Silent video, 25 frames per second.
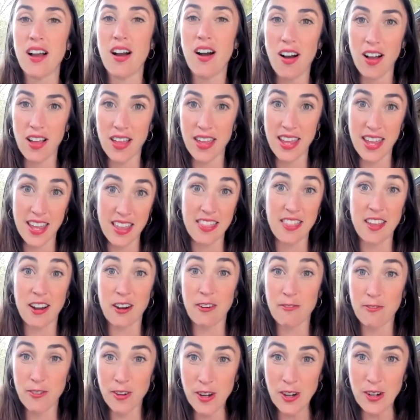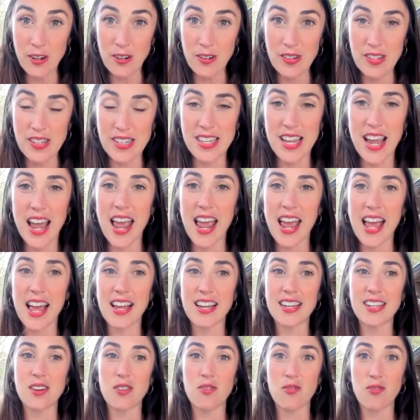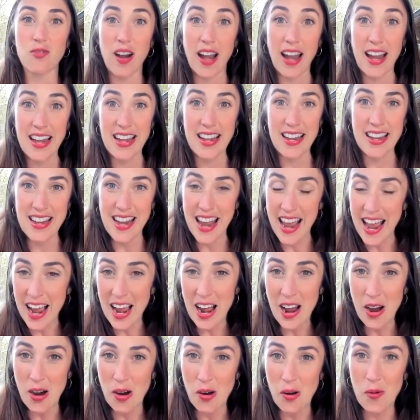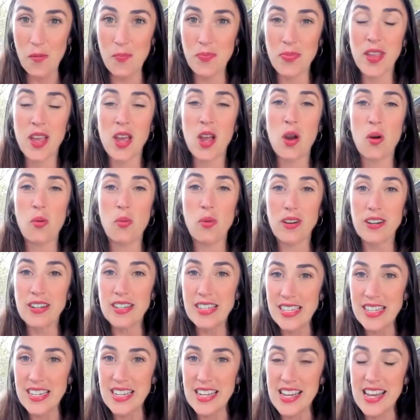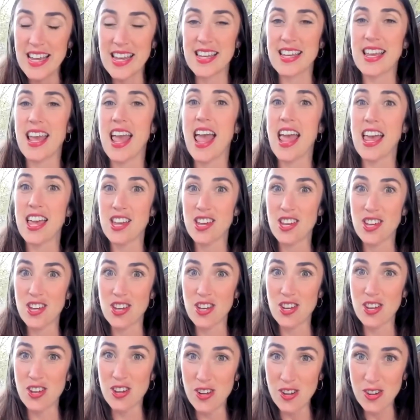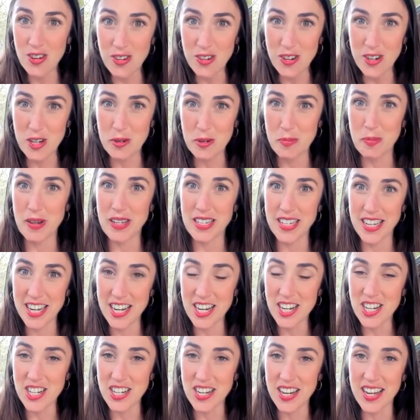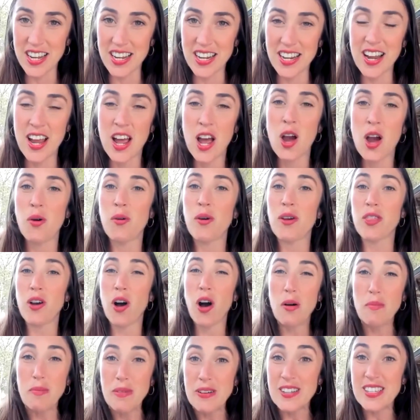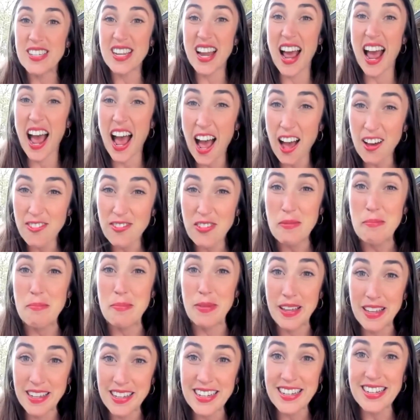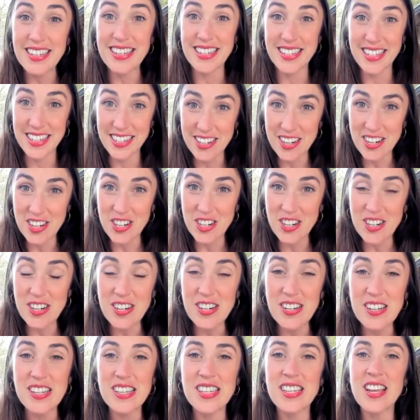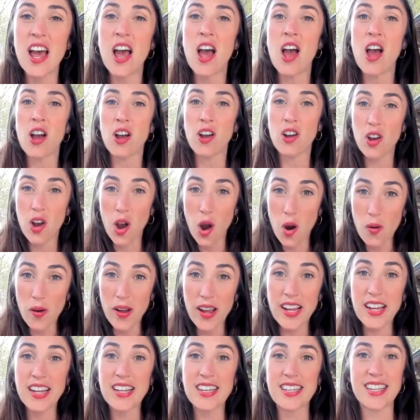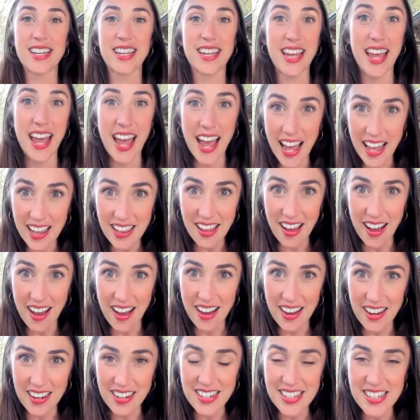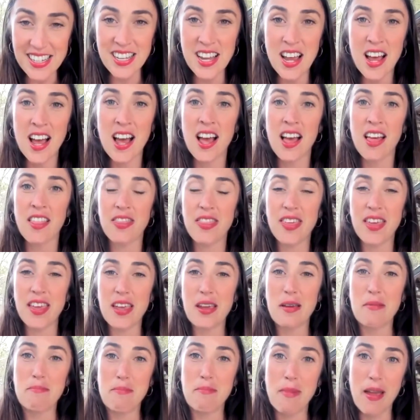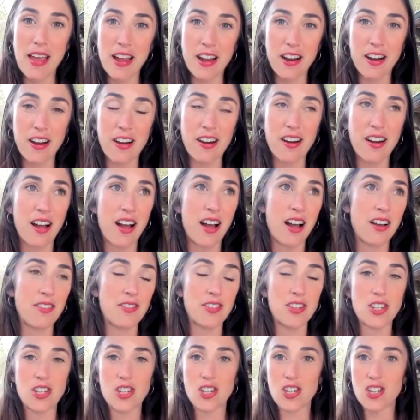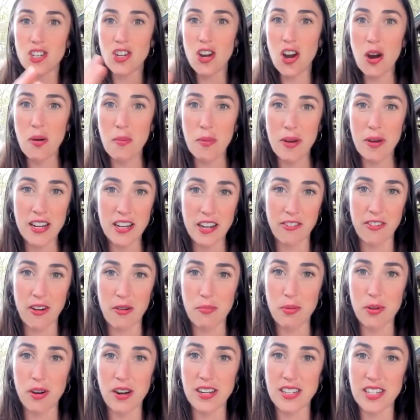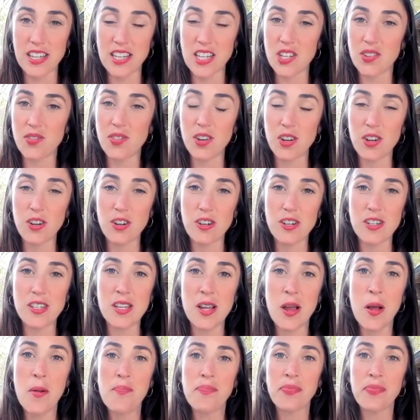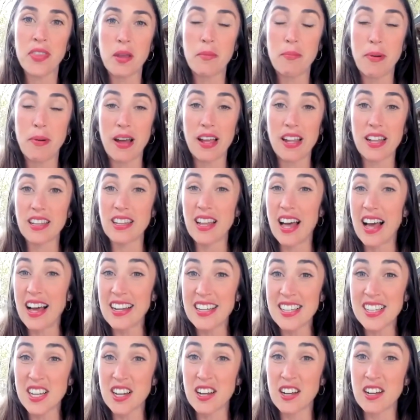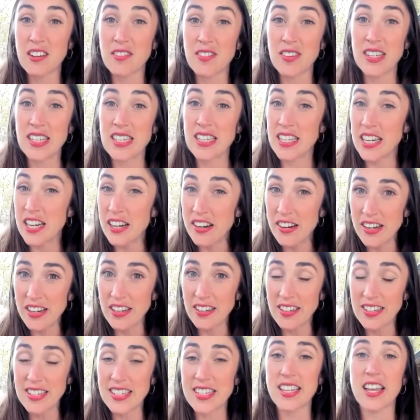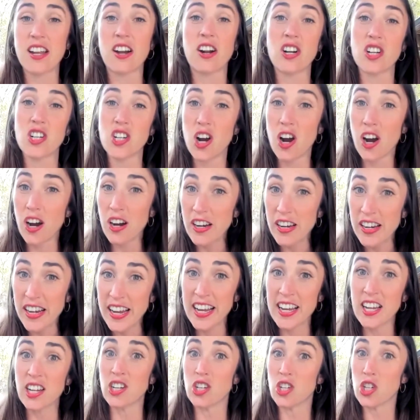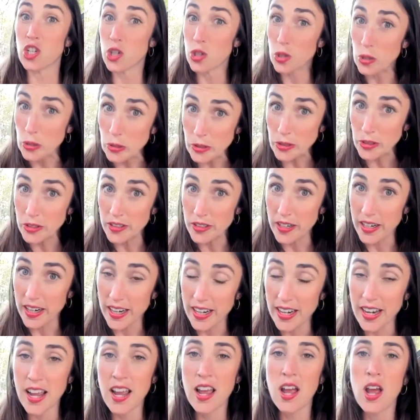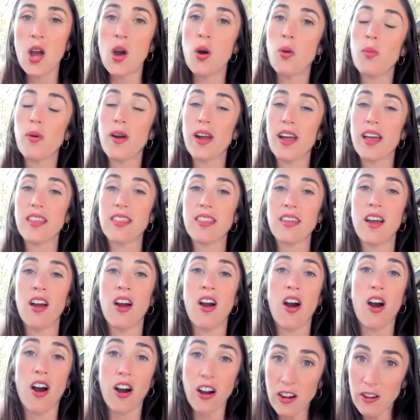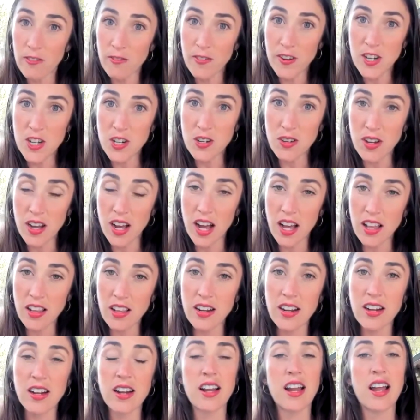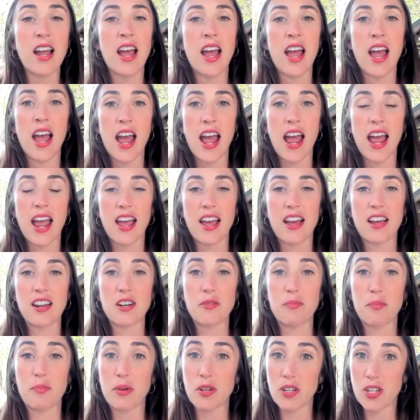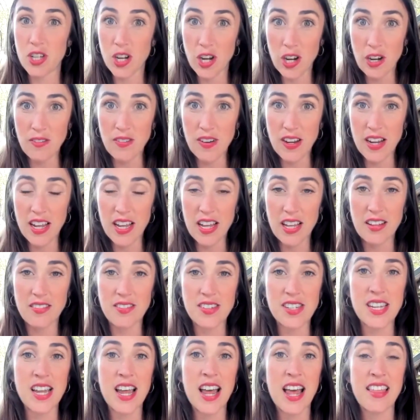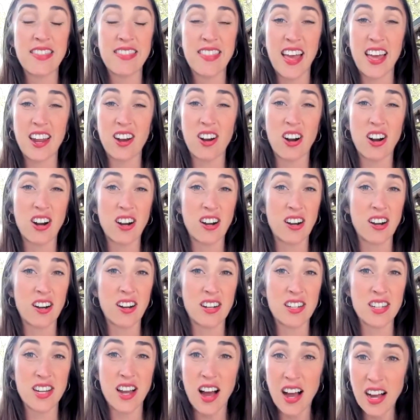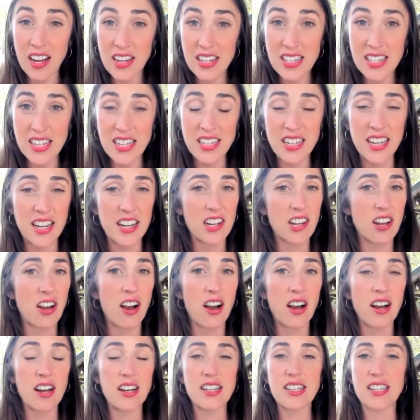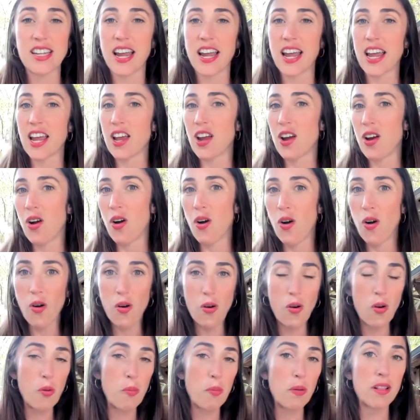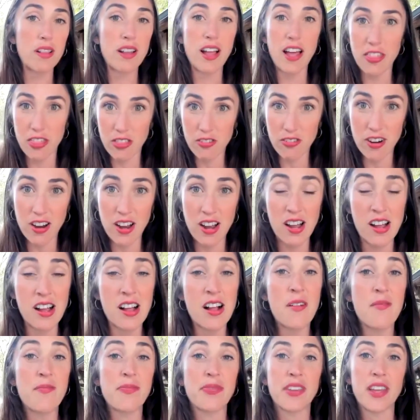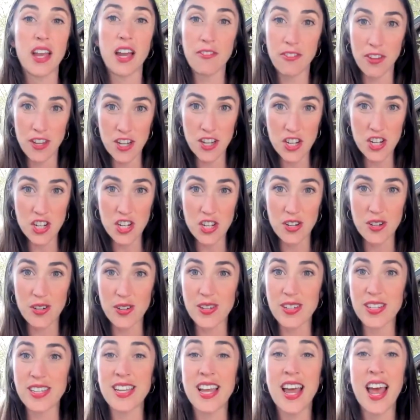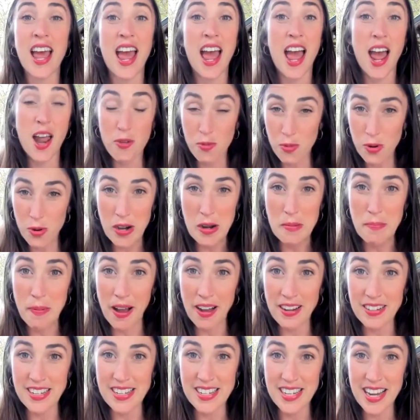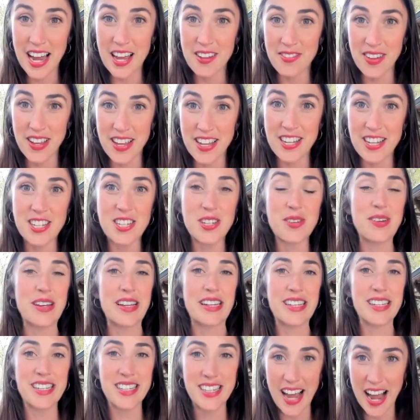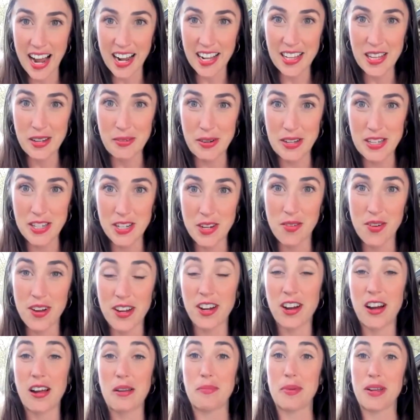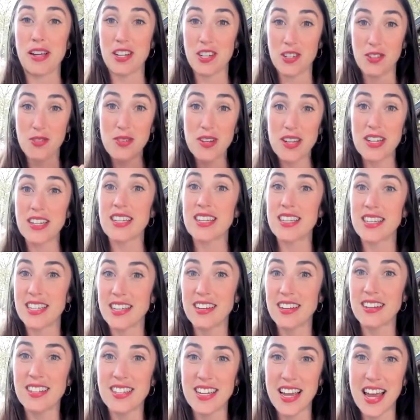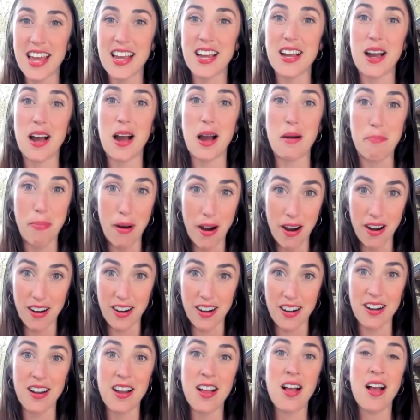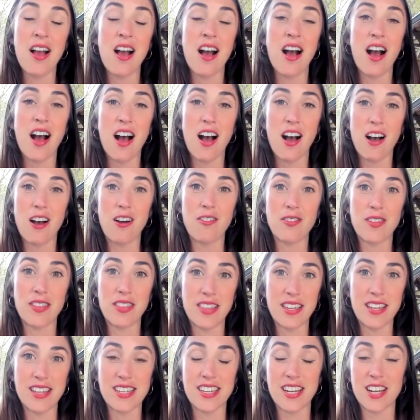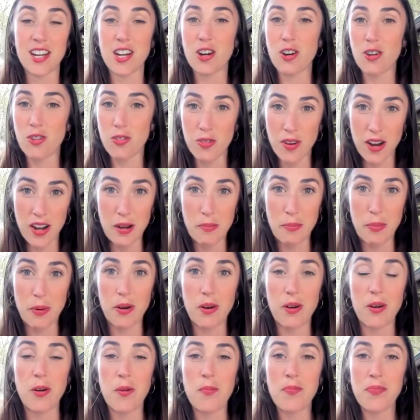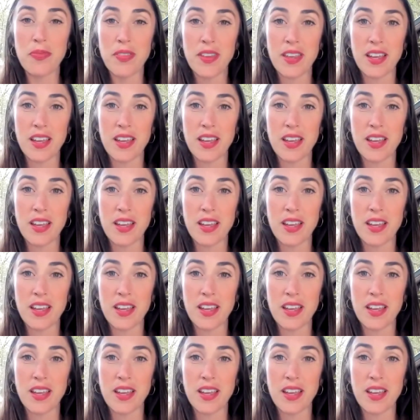uh, in their foods. And right now, we're seeing a huge petition with almost half a million signatures going to Kellogg's, the maker of so many different processed foods but lots of cereals that are targeting children with artificial color and preservatives that are toxic and cause a whole plethora of issues. And we're about to dive into exactly what's going on because you can still take a part of this incredible